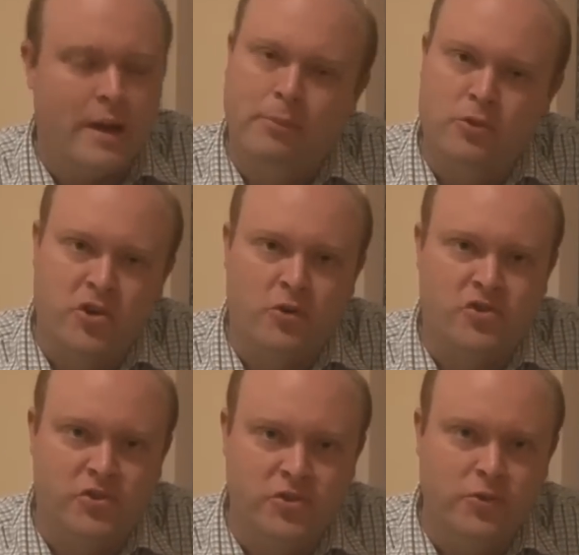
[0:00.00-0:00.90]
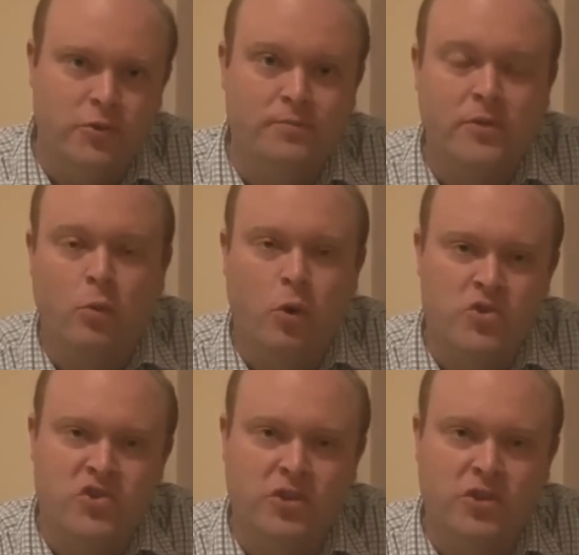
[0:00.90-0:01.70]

Apple chose to do was to